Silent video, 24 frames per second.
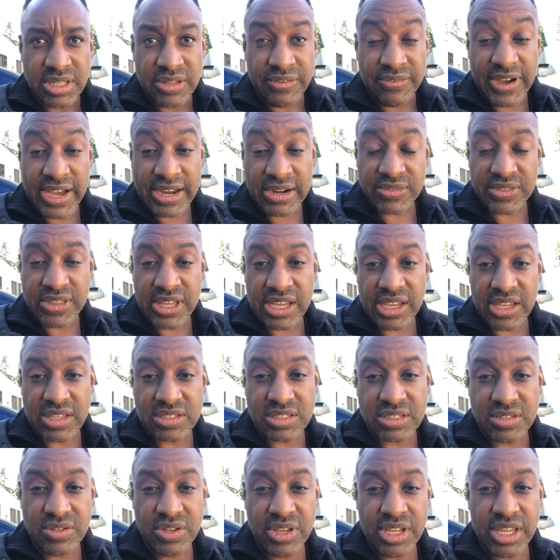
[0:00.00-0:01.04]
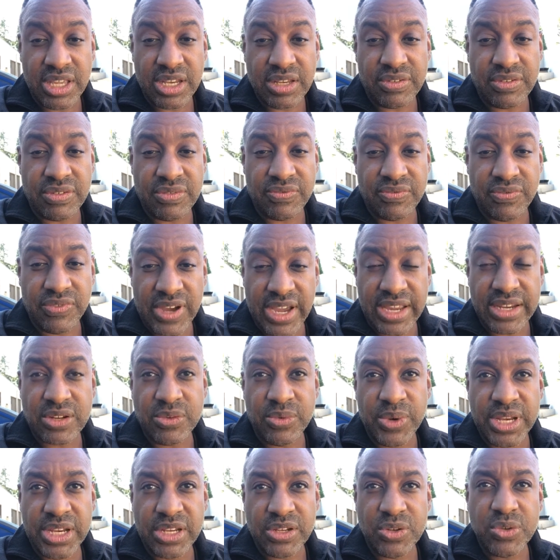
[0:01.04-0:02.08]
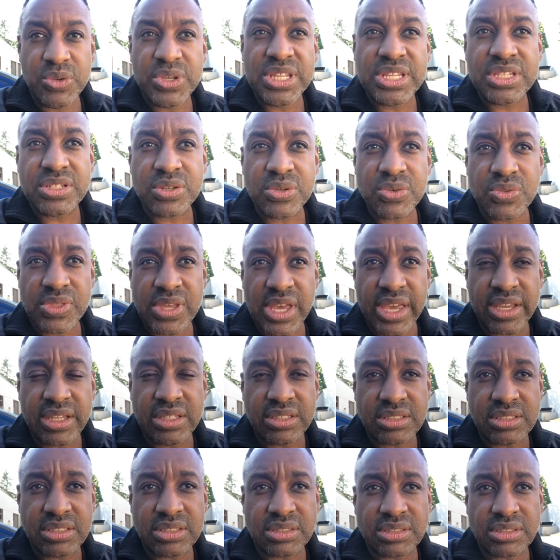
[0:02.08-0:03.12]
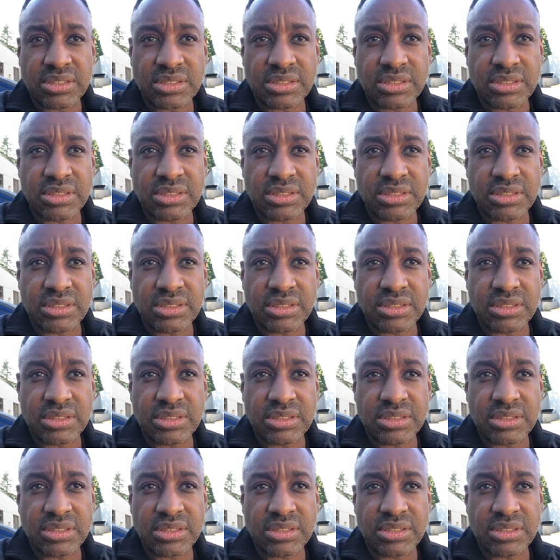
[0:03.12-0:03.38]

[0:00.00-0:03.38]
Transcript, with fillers: The final thing is you can get find a way to do these two things,